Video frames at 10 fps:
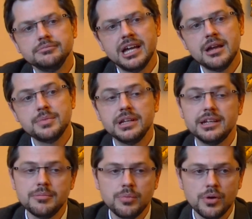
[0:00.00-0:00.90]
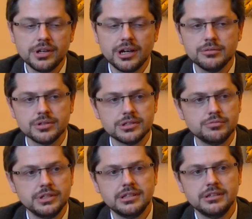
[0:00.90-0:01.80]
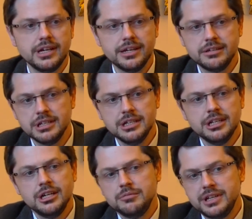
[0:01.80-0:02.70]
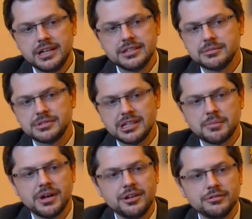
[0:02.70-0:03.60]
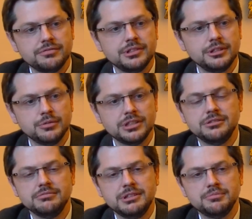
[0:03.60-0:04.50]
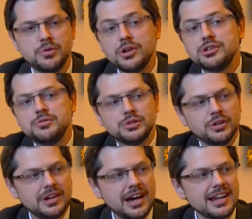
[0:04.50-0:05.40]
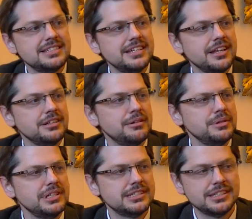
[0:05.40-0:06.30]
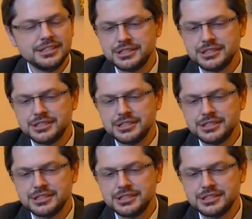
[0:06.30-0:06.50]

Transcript: happened, at that point I was with we had some kind of what in Polish you would call harcery. I mean this